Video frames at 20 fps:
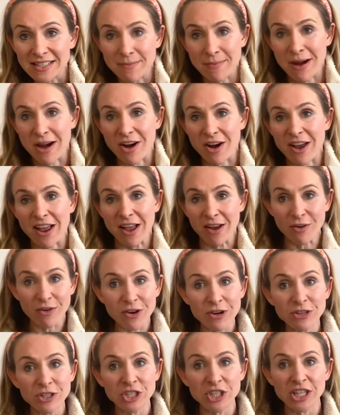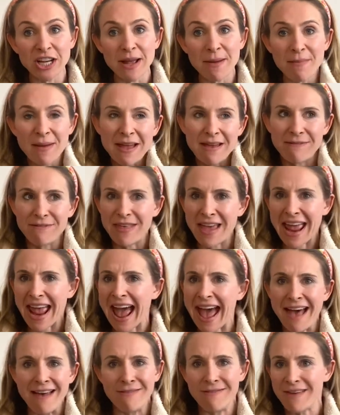America cruise ship if they
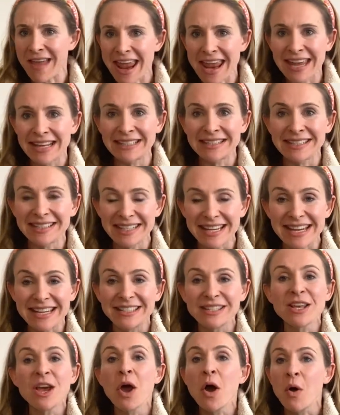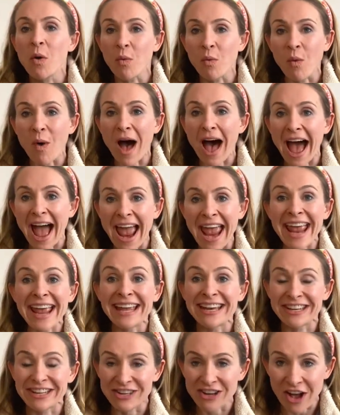have vacancies? Why
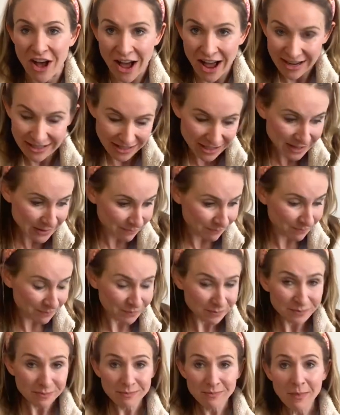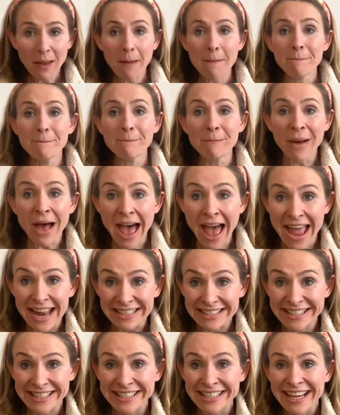not?
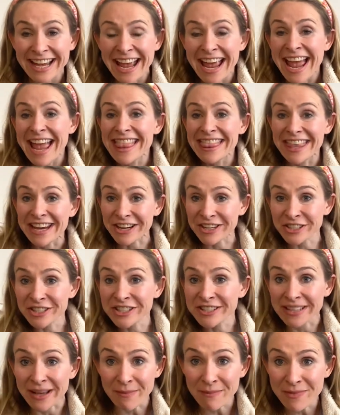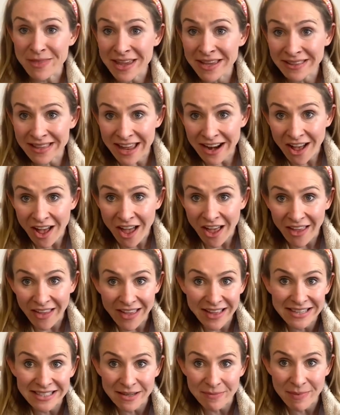But there's something that
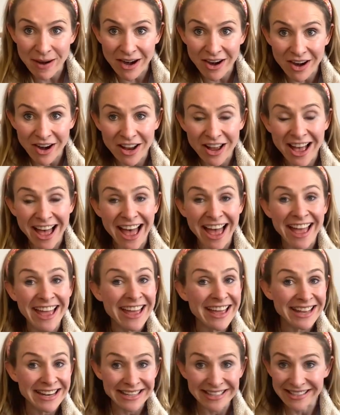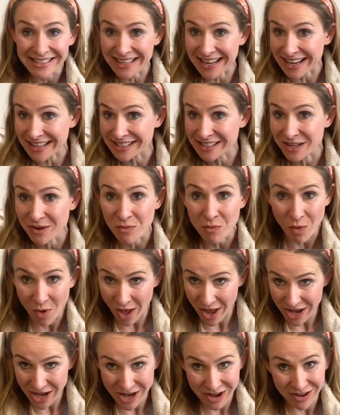Holland America doesn't
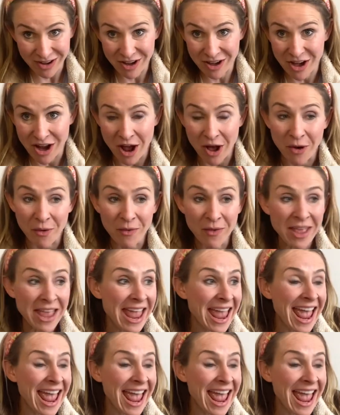want you to know.